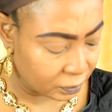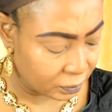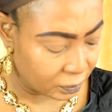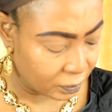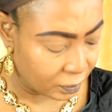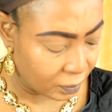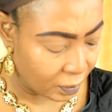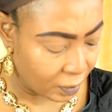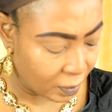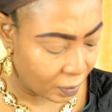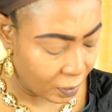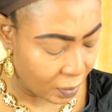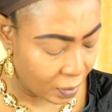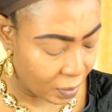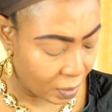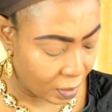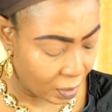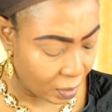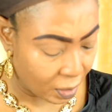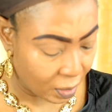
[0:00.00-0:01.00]

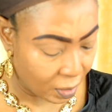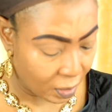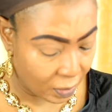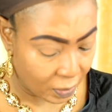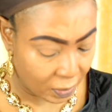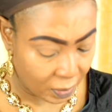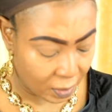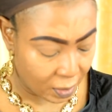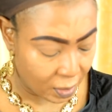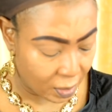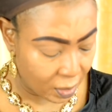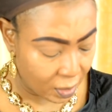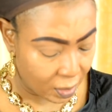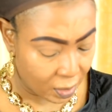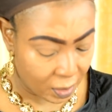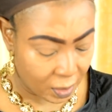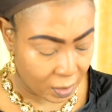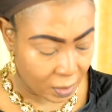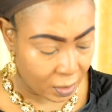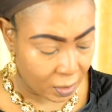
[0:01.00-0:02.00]

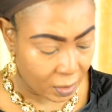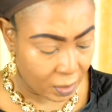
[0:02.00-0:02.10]
(no one is talking)